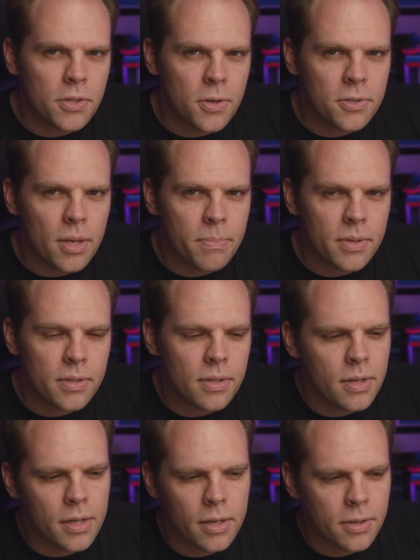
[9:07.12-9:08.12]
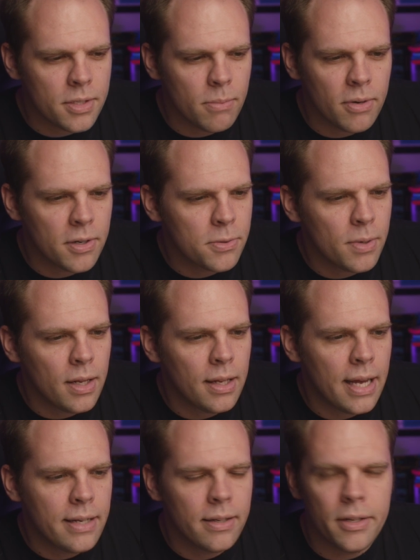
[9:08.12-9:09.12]
shows up in here somewhere as well.
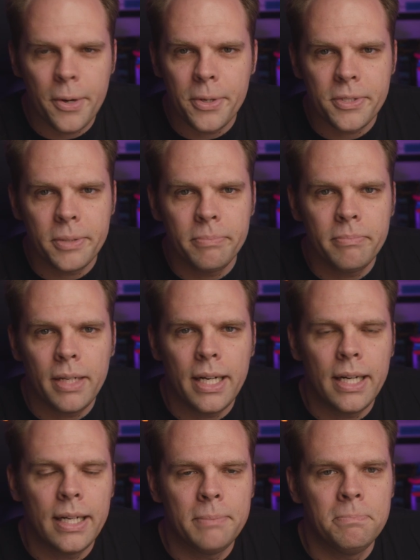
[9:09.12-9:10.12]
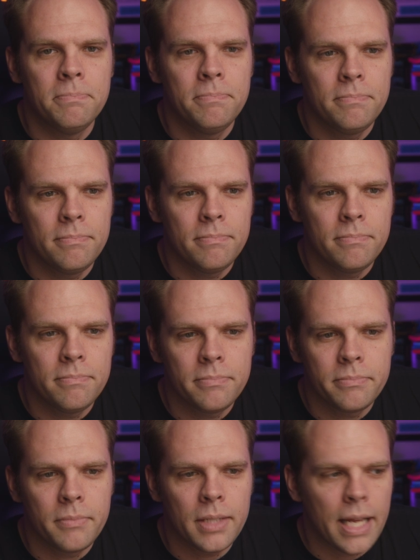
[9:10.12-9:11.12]
I didn't notice him. I'm
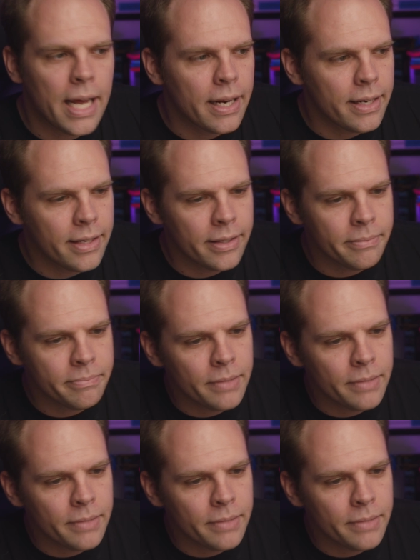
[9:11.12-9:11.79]
glad I didn't.